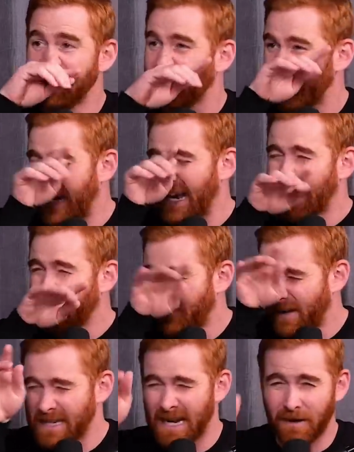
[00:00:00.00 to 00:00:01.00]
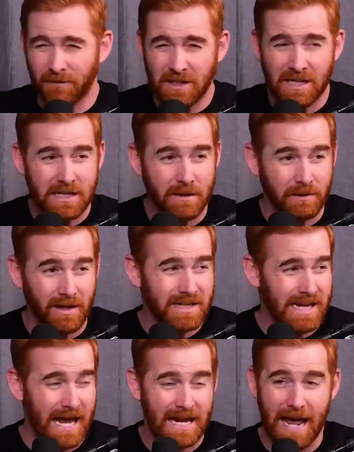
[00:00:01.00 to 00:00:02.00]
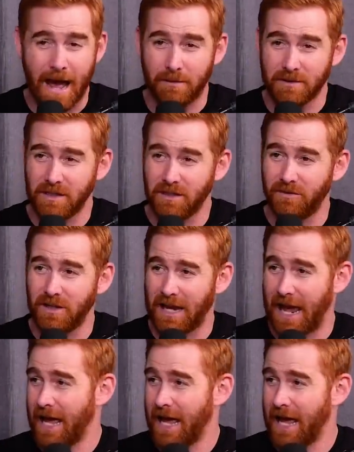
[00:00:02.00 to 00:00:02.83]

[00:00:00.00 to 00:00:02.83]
You're like, I can't believe I signed up for Disney Plus and Apple TV